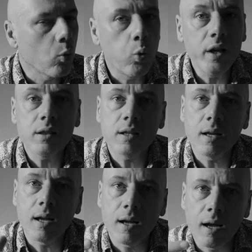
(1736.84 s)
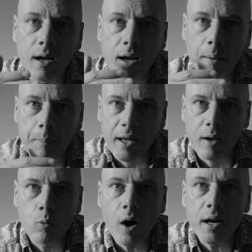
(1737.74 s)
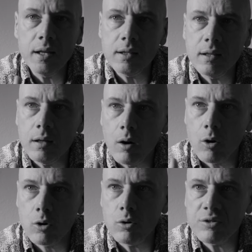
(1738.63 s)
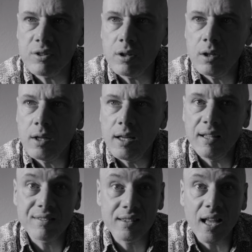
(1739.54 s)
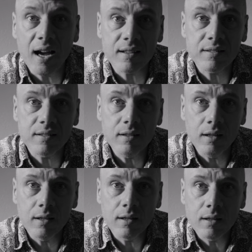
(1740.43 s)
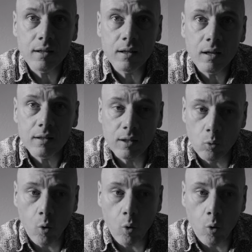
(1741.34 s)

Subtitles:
With black and white, of course, it starts the